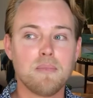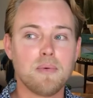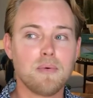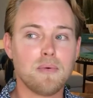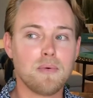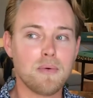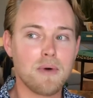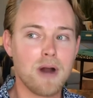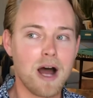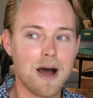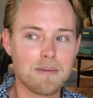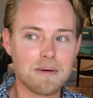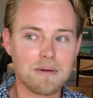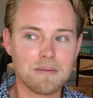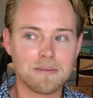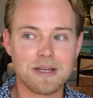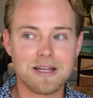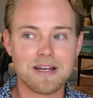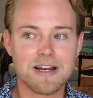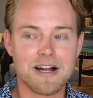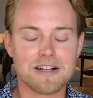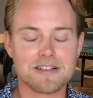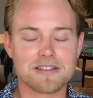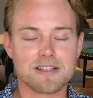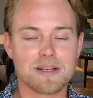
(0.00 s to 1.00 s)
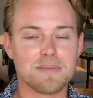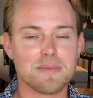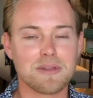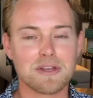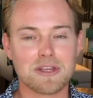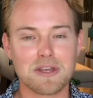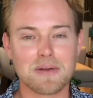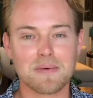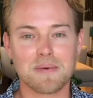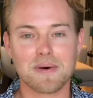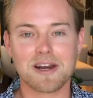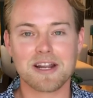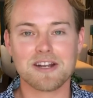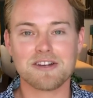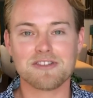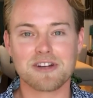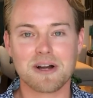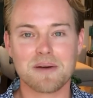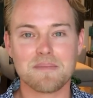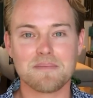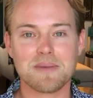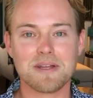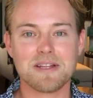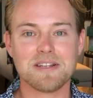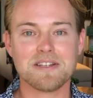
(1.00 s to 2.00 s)
Probably not something you want to
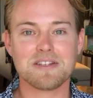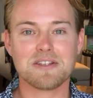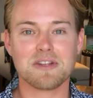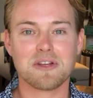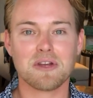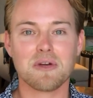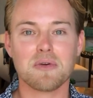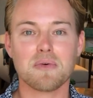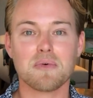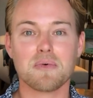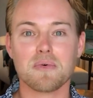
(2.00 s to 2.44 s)
jump into